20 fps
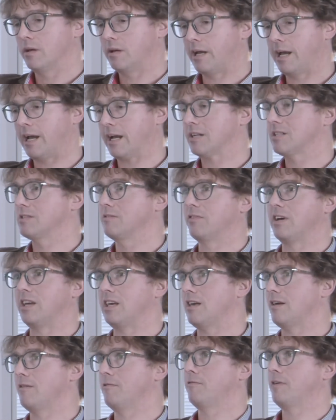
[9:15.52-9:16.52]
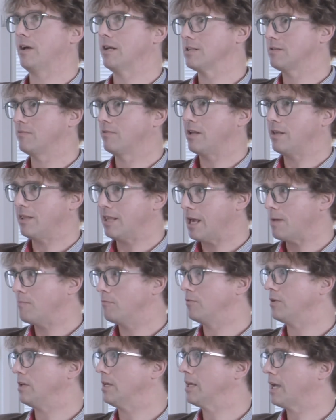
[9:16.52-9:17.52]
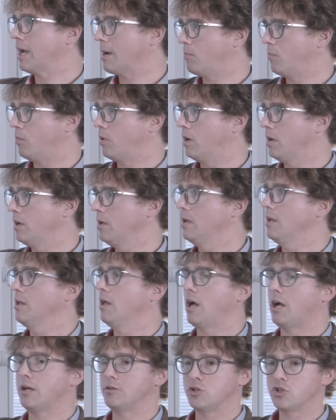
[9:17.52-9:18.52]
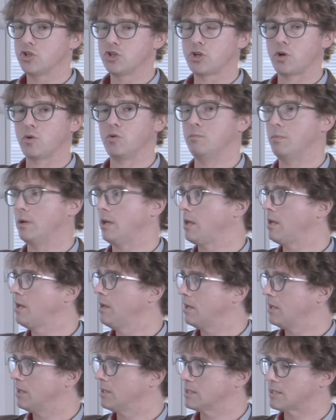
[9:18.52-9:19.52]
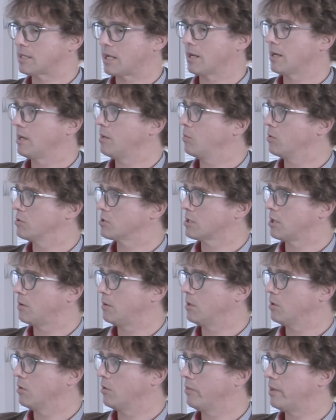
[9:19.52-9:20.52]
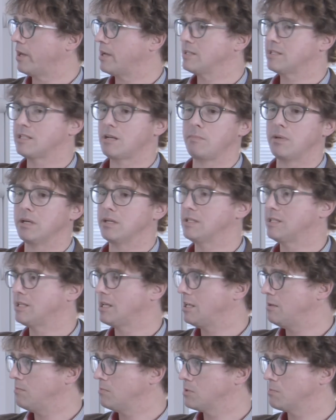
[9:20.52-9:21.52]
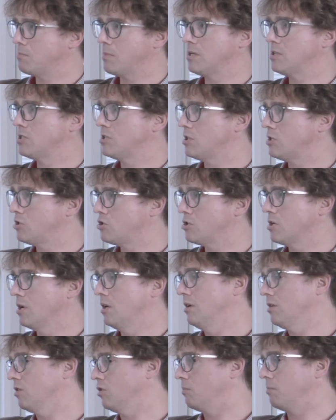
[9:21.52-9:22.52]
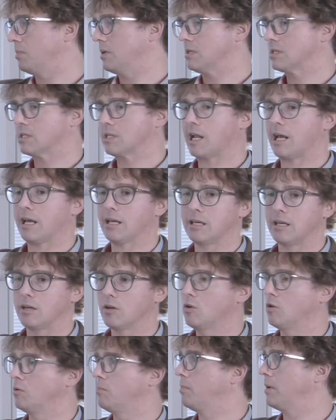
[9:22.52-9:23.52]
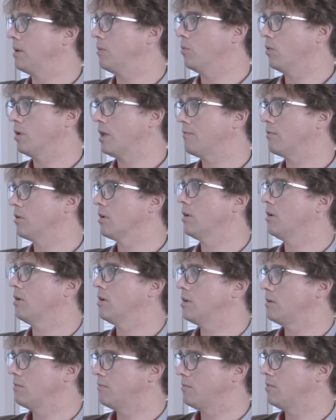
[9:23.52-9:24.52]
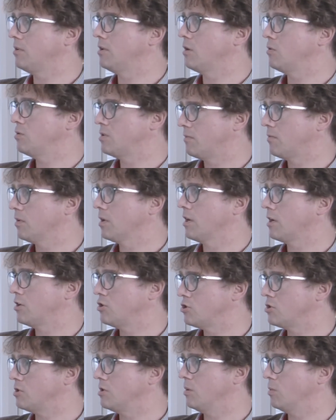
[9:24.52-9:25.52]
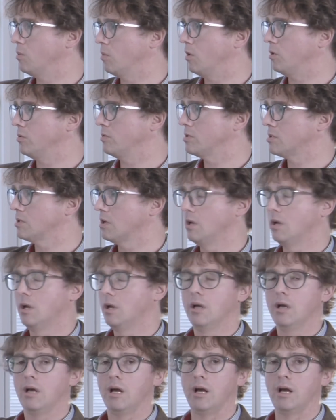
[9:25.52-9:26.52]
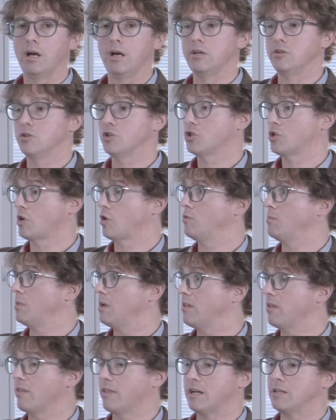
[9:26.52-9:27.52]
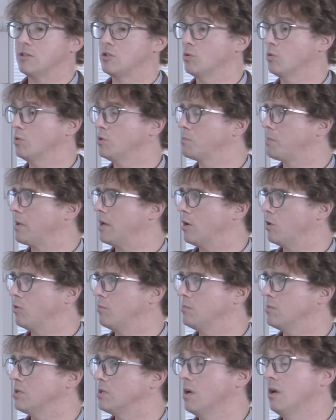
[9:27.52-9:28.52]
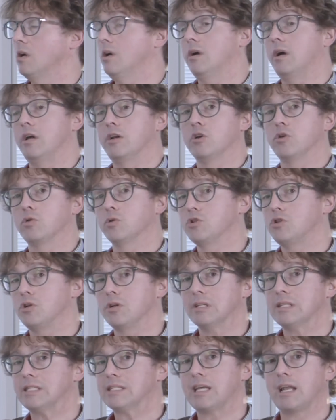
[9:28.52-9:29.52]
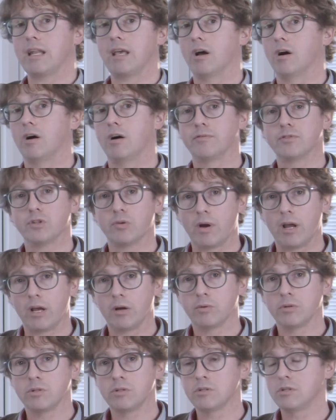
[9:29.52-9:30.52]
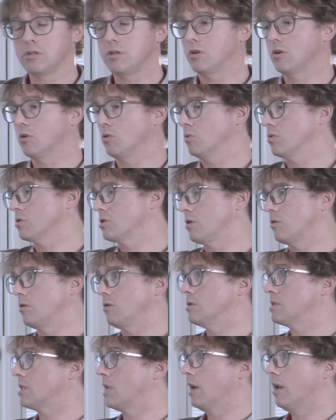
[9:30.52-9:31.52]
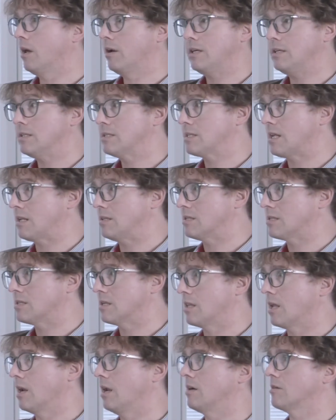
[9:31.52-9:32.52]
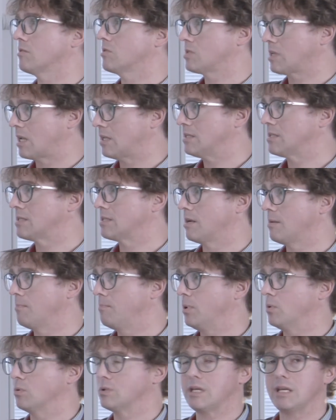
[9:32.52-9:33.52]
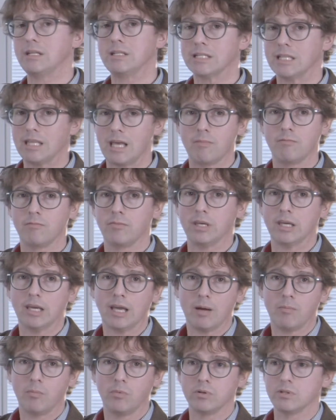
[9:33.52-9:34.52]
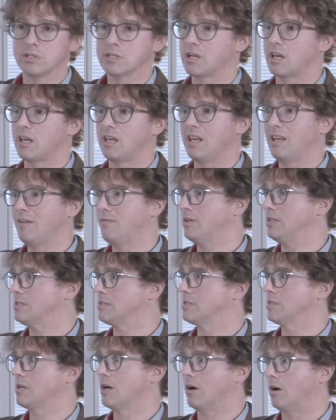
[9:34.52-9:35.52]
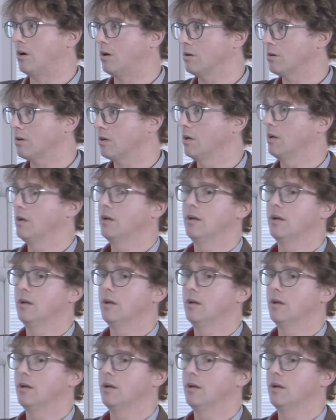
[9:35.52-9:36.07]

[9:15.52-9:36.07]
activate effectively the MV camera and show me exactly what's going on there. Send me a Teams message, it could be Slack, it could be whatever kind of notification you want, and show me that door's been opened. And of course you can set it after hours. You can also use the light sensor, the lux sensor built into the MV camera, and say, if it's dark,